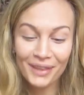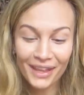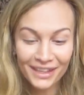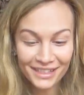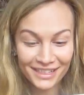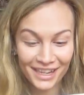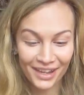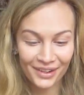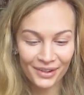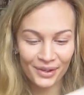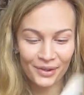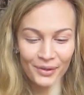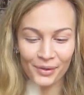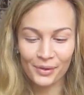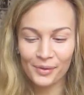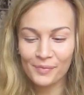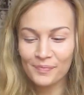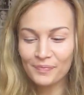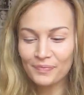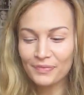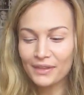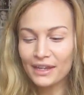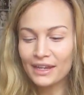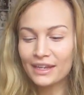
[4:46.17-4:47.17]
but that's kind of cool.
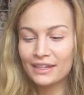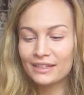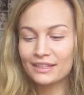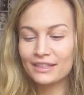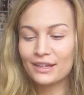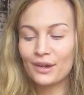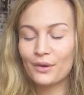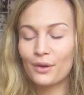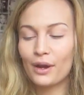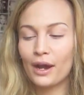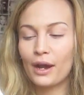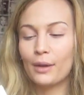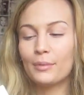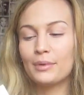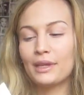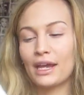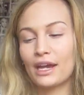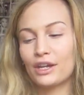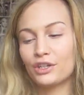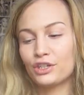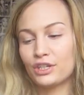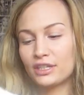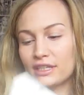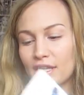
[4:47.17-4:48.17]
So
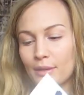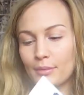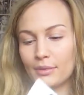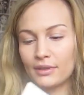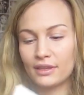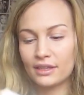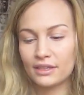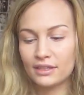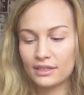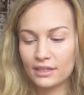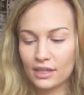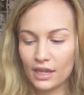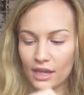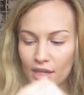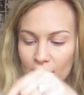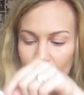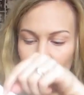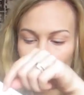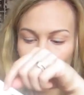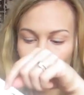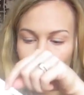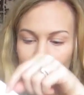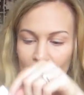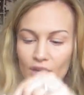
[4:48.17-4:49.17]
yeah, she sent me this
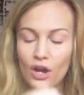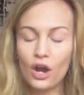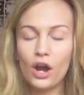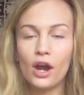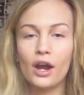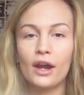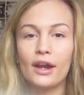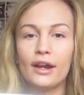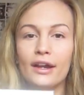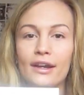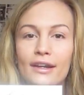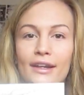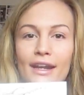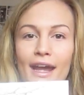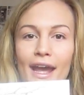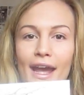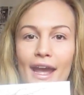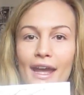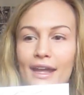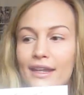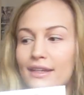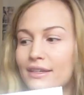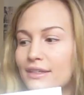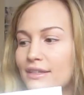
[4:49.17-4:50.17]
sweet card,
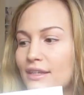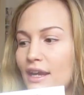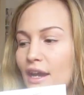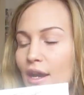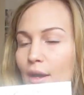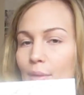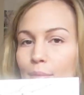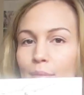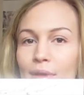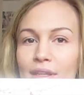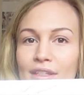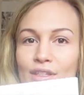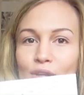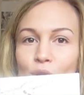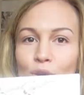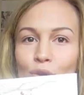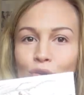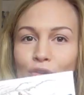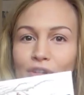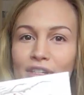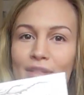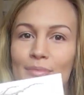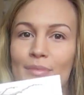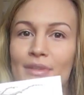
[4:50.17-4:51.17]
and it's all
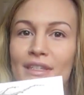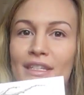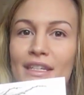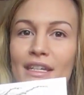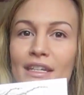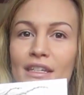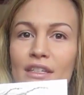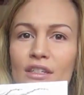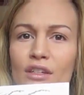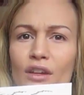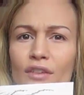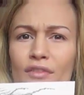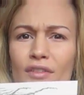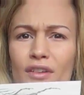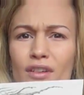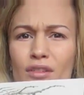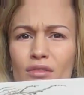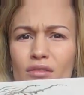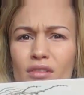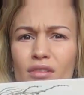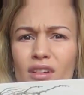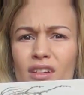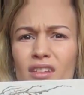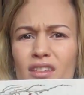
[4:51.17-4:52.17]
Christmassy and stuff. Can
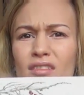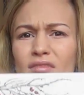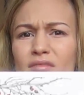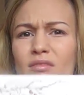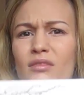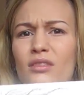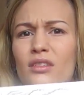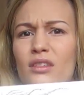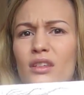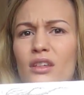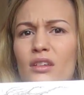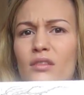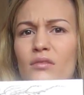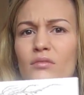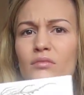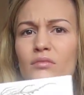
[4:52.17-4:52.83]
you guys even see?